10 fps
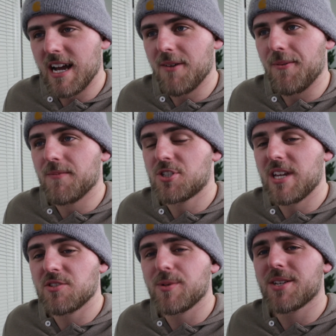She has
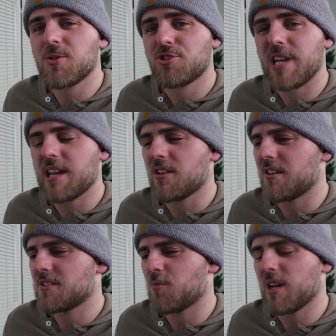a really cool channel
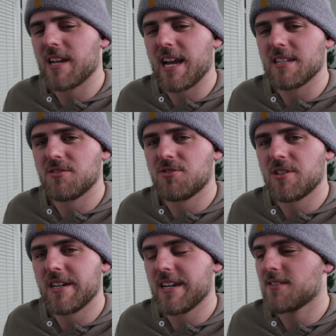as well, guys. You should
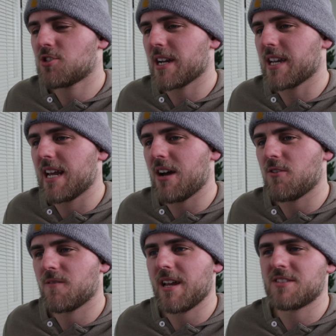check it
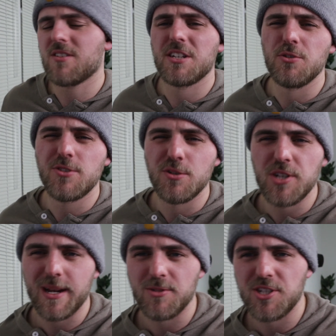out. It's not a YouTube
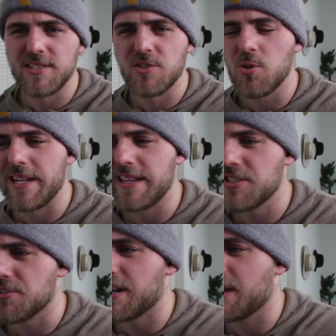channel, but she has a cool
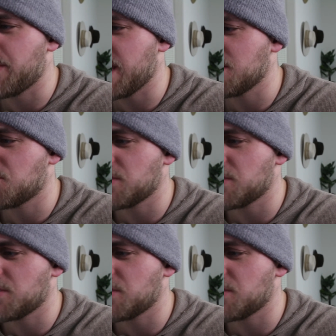Instagram page.